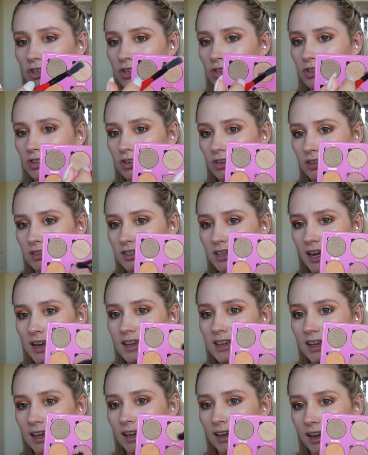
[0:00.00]
just
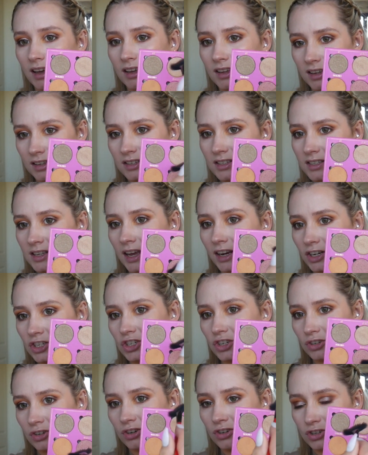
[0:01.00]
taking a
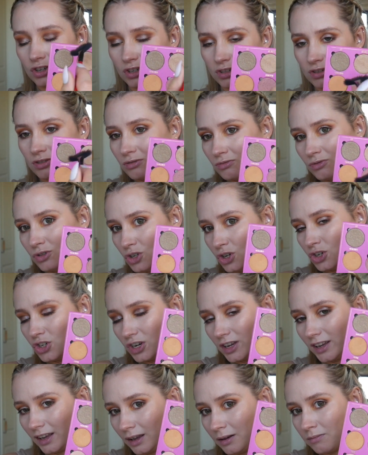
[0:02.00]
section and just
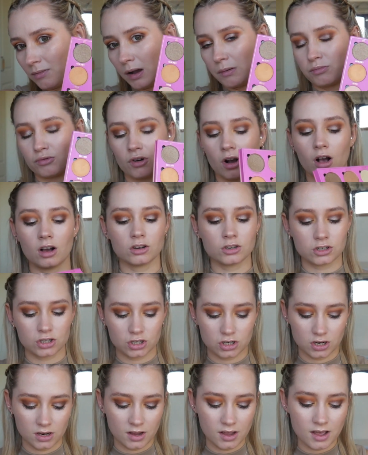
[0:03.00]
zhuzhing my
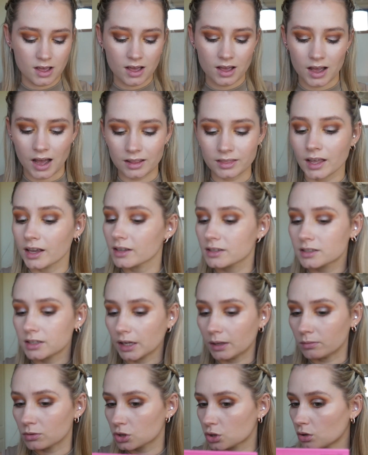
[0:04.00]
brush and that
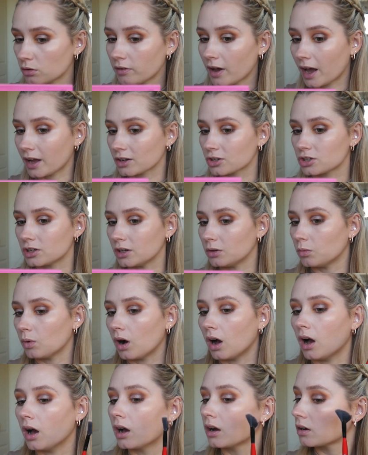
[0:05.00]
seems to have actually
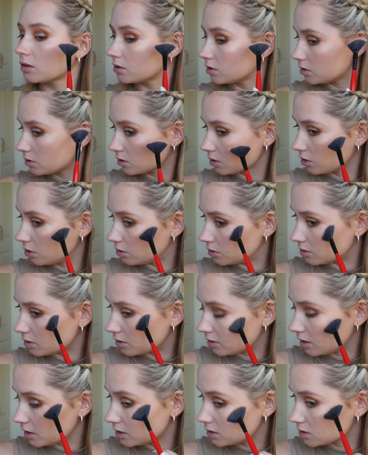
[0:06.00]
worked because
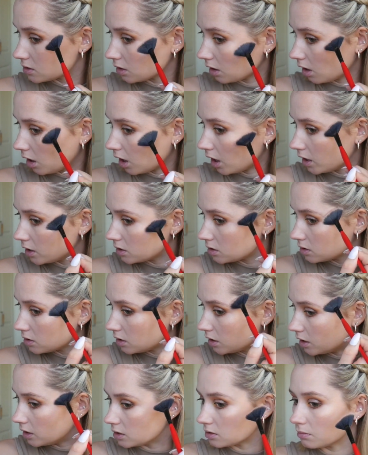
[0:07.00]
this side
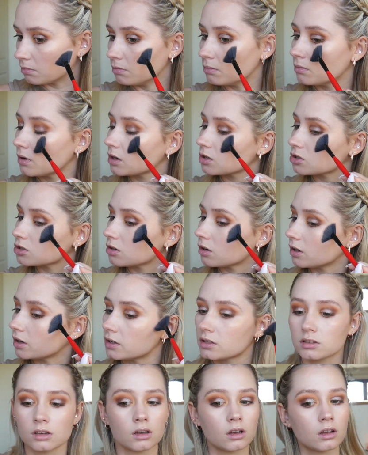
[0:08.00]
is much
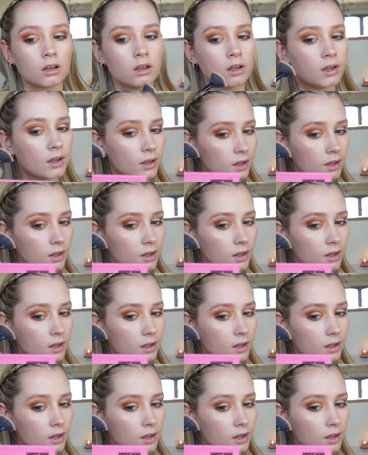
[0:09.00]
nicer